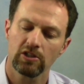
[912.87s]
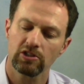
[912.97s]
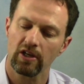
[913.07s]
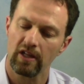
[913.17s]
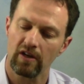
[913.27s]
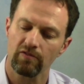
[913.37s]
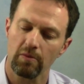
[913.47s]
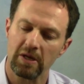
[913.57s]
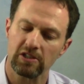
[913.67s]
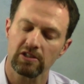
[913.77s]
share that
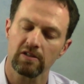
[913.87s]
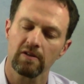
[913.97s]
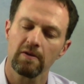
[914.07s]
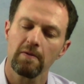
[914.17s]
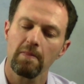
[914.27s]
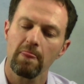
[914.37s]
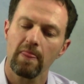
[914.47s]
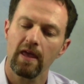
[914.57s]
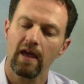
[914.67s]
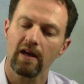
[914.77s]
information.
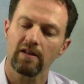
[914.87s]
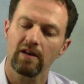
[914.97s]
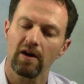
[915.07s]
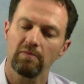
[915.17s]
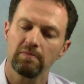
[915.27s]
And